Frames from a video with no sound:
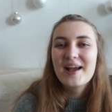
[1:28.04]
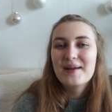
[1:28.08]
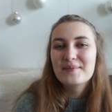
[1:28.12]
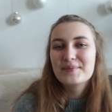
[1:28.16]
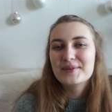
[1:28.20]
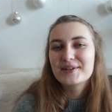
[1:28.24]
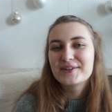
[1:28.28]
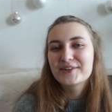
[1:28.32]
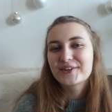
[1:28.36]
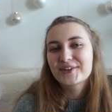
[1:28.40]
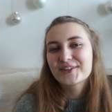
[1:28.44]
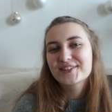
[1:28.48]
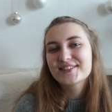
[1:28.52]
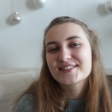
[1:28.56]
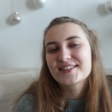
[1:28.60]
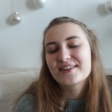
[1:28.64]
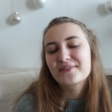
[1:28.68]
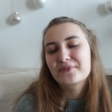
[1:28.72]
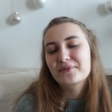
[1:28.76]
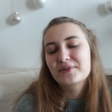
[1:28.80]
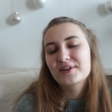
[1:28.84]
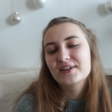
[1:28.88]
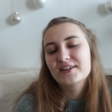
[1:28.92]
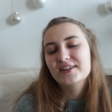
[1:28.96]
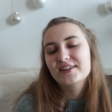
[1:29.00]
because I
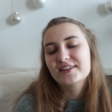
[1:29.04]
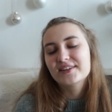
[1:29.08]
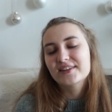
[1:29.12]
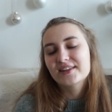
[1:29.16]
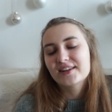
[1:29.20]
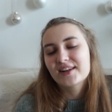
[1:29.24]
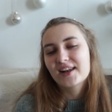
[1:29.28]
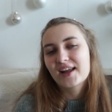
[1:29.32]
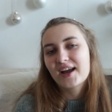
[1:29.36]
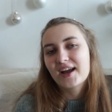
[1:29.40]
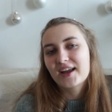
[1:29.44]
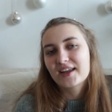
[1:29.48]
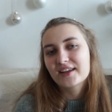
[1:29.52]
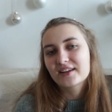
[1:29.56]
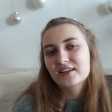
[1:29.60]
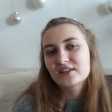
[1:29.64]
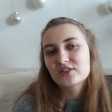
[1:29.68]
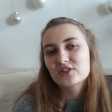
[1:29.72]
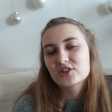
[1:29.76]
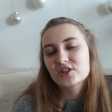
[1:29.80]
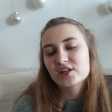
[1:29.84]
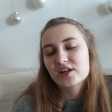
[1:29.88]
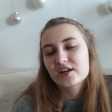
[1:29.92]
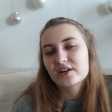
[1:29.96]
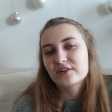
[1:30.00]
really like
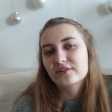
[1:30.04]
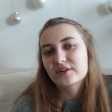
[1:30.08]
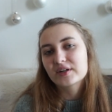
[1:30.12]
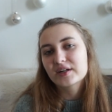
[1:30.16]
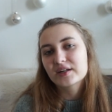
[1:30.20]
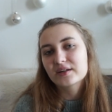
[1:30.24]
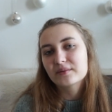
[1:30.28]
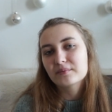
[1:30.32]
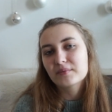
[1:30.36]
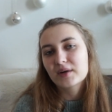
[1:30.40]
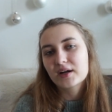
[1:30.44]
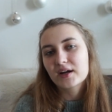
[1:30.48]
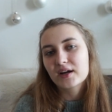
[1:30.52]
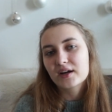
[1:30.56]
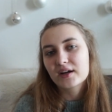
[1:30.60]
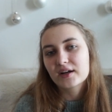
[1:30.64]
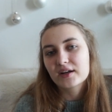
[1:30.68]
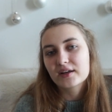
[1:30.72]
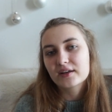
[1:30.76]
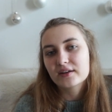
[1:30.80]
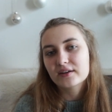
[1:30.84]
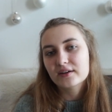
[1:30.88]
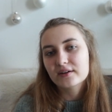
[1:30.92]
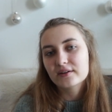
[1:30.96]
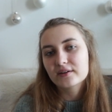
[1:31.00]
sharing
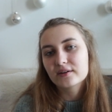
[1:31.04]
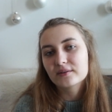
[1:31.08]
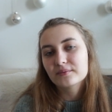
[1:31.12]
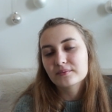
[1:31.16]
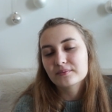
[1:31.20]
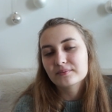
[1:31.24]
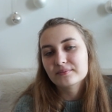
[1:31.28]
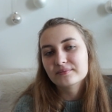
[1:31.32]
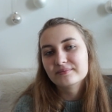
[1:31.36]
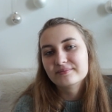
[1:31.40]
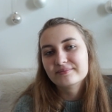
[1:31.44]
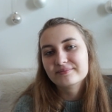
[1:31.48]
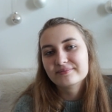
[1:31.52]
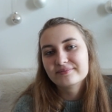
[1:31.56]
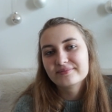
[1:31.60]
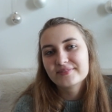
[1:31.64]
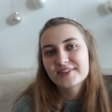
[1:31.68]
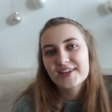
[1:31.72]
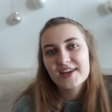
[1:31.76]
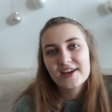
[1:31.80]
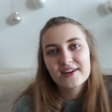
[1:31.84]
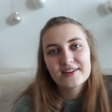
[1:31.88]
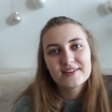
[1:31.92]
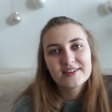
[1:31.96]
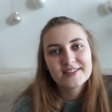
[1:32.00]
my
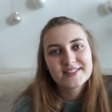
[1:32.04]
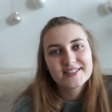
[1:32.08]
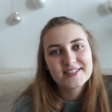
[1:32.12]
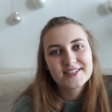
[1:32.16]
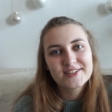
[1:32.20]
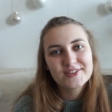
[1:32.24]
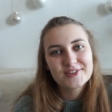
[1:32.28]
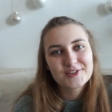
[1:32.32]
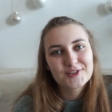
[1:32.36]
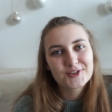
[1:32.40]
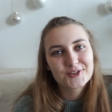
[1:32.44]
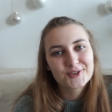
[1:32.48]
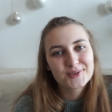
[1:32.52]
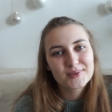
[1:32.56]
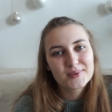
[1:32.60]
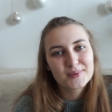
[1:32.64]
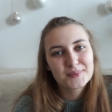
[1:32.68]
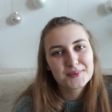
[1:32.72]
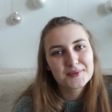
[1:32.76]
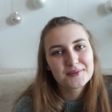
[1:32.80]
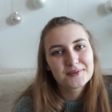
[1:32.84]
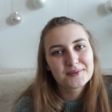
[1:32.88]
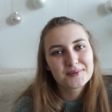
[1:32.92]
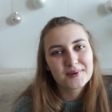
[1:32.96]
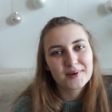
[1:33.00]
knitting journey
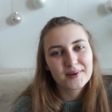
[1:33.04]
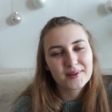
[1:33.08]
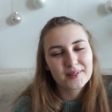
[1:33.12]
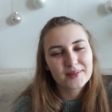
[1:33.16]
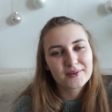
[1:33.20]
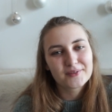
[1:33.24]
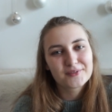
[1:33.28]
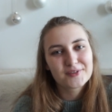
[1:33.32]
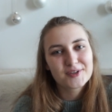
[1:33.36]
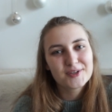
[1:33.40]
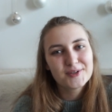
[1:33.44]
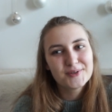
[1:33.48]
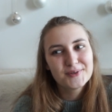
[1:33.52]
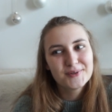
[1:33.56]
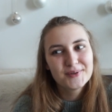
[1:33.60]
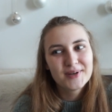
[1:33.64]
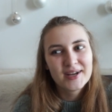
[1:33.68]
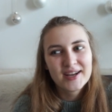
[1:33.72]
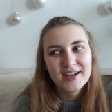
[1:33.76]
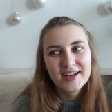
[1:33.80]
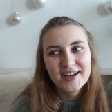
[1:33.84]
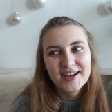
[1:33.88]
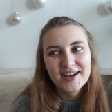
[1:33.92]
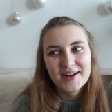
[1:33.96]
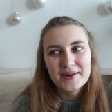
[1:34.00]
with all of you.
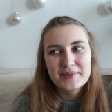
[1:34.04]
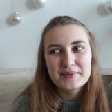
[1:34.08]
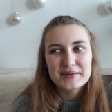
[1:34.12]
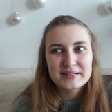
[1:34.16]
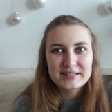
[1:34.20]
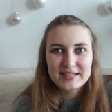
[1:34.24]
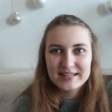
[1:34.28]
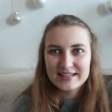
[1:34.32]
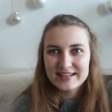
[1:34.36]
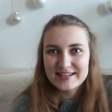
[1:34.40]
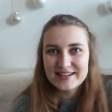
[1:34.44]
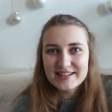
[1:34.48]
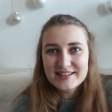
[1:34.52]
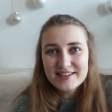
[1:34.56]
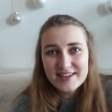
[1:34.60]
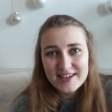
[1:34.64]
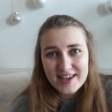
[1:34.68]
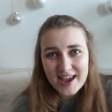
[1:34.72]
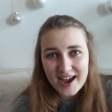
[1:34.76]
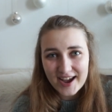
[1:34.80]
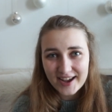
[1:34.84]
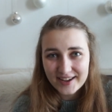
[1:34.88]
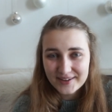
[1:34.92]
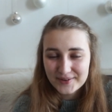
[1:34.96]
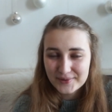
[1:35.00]
We're getting
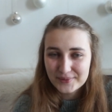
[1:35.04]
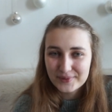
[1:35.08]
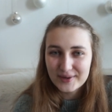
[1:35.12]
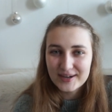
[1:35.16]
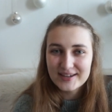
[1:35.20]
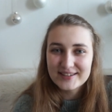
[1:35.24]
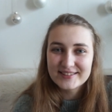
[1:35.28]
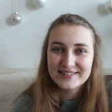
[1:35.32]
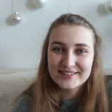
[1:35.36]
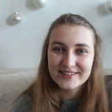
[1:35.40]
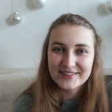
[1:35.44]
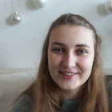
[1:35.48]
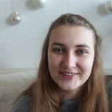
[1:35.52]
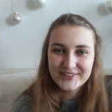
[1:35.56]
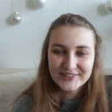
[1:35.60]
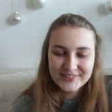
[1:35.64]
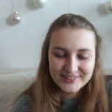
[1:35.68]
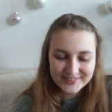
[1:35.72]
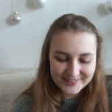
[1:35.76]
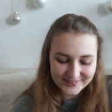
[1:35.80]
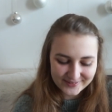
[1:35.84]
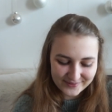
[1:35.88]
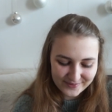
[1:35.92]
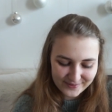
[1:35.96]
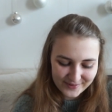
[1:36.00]
quite a lot
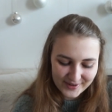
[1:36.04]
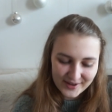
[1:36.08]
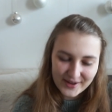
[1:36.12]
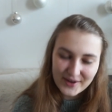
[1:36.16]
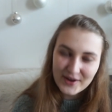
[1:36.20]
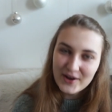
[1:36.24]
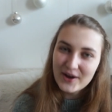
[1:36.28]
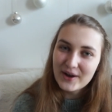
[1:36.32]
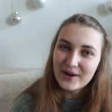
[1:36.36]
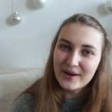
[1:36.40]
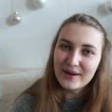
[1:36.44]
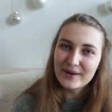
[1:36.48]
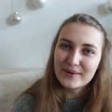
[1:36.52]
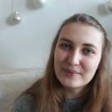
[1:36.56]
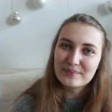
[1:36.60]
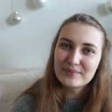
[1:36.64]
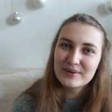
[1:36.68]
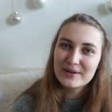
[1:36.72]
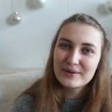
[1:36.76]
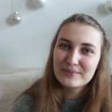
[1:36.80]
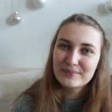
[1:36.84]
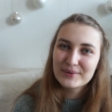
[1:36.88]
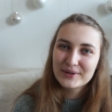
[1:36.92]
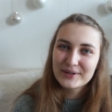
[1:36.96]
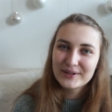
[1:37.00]
of
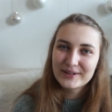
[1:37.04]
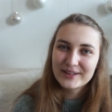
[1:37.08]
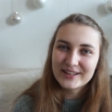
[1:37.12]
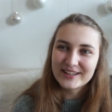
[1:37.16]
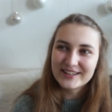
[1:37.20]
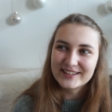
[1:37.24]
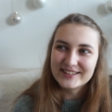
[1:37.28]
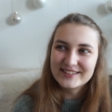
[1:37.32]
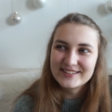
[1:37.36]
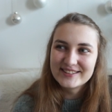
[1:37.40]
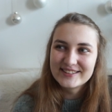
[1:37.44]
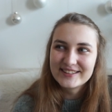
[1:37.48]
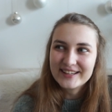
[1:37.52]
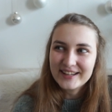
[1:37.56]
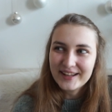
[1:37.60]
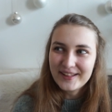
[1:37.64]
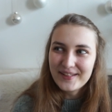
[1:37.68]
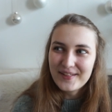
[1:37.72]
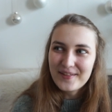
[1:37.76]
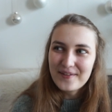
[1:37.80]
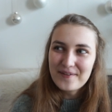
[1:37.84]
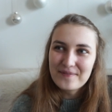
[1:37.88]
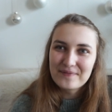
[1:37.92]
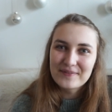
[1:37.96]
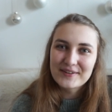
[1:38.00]
people, and
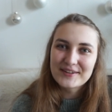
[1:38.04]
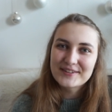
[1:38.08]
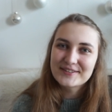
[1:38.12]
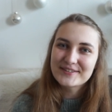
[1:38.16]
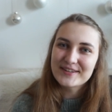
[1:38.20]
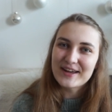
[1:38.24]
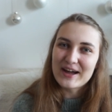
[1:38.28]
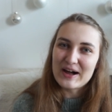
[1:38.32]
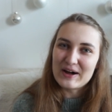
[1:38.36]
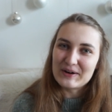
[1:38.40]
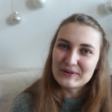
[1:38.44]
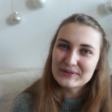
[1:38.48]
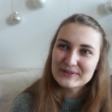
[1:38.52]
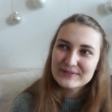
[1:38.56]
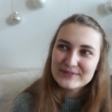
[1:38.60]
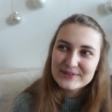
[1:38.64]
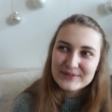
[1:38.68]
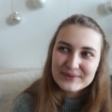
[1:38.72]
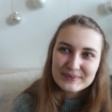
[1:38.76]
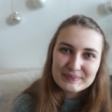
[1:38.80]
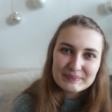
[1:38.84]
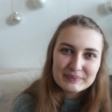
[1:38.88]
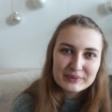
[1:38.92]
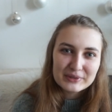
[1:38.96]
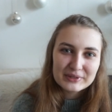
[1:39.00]
this
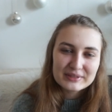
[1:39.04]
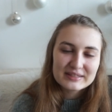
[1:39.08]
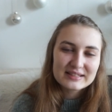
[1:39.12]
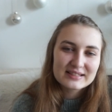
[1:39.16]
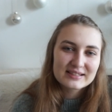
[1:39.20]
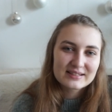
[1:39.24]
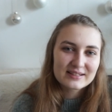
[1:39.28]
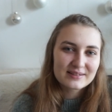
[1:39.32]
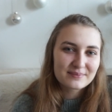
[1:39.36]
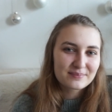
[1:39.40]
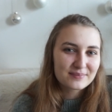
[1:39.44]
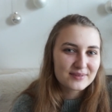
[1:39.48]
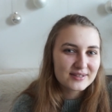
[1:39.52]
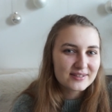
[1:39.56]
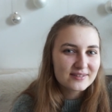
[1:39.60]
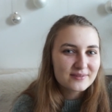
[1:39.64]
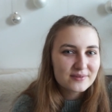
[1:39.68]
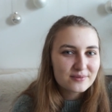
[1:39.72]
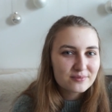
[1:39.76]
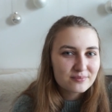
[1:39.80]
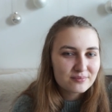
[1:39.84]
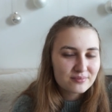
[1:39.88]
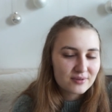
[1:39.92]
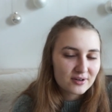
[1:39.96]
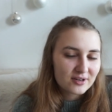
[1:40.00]
also puts a bit
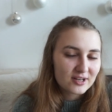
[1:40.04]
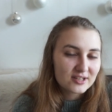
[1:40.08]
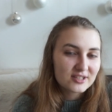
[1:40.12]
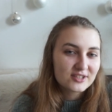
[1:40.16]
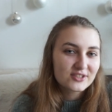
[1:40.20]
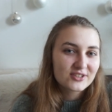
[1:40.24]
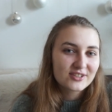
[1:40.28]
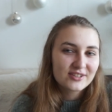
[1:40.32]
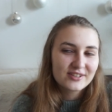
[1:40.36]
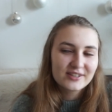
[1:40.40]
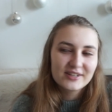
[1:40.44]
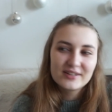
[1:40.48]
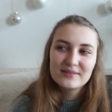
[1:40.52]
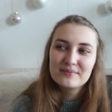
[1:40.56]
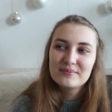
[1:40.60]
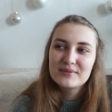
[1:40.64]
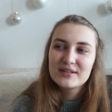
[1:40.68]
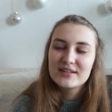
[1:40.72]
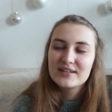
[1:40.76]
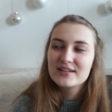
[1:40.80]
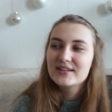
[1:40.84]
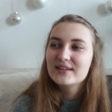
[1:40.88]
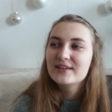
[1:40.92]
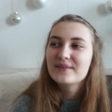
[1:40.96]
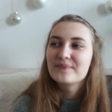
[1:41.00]
pressure on
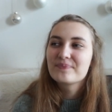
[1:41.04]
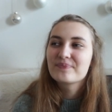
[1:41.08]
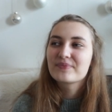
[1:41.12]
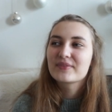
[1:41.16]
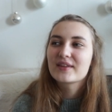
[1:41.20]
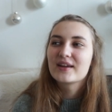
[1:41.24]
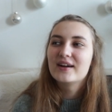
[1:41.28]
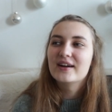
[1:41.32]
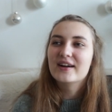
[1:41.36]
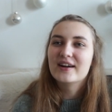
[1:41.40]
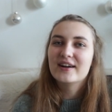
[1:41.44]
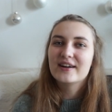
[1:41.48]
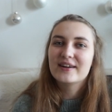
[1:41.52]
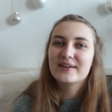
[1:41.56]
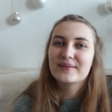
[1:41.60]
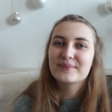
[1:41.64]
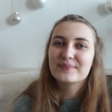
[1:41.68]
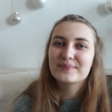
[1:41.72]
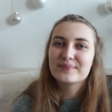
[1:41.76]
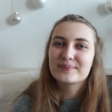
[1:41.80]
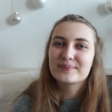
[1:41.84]
me. I